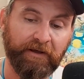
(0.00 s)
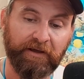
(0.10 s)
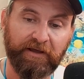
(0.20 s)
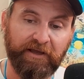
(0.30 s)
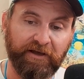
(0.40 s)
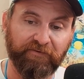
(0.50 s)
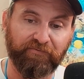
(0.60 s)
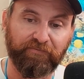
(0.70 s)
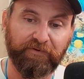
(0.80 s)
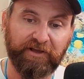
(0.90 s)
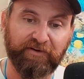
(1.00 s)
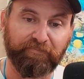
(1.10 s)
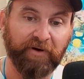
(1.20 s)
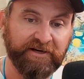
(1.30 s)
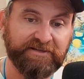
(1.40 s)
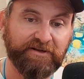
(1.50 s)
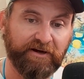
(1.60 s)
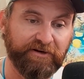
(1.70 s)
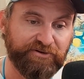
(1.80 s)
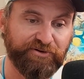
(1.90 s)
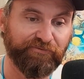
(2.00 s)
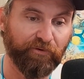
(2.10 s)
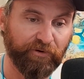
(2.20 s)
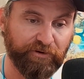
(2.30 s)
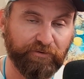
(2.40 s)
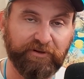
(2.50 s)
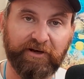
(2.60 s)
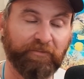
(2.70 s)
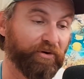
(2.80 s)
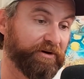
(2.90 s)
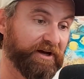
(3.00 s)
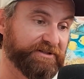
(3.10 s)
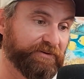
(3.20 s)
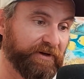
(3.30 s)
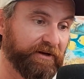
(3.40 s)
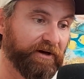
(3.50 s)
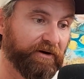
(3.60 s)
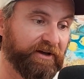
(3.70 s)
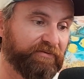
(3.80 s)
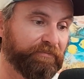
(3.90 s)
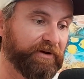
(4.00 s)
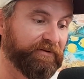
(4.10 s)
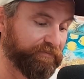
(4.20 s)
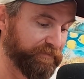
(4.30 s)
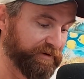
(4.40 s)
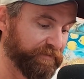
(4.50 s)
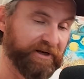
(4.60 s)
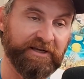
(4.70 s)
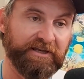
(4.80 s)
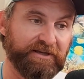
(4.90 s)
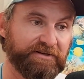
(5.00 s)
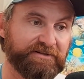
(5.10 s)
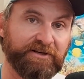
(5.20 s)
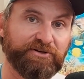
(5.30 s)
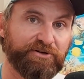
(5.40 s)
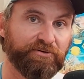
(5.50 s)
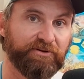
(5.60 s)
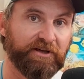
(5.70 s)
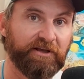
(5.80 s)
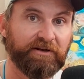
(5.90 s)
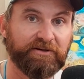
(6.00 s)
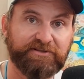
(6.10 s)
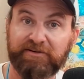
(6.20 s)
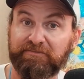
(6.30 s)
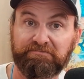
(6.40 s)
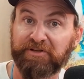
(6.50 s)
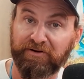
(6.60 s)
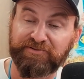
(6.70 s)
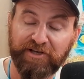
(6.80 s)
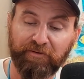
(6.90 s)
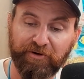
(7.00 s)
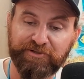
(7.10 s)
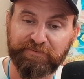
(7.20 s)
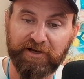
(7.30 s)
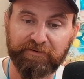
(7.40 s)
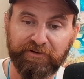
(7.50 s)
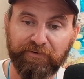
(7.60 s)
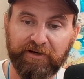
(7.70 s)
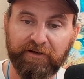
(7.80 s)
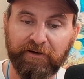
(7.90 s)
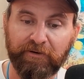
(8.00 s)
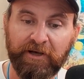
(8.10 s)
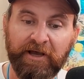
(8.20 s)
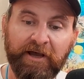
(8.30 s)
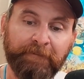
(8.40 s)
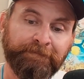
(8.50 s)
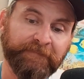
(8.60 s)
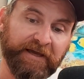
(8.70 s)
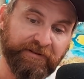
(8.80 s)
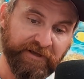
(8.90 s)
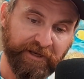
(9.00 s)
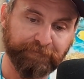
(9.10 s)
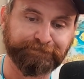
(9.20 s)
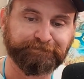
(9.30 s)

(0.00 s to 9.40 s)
If money's not an issue for you, then a motor yacht's the way to go. If money is an issue, then a sailboat's probably the way to go. And then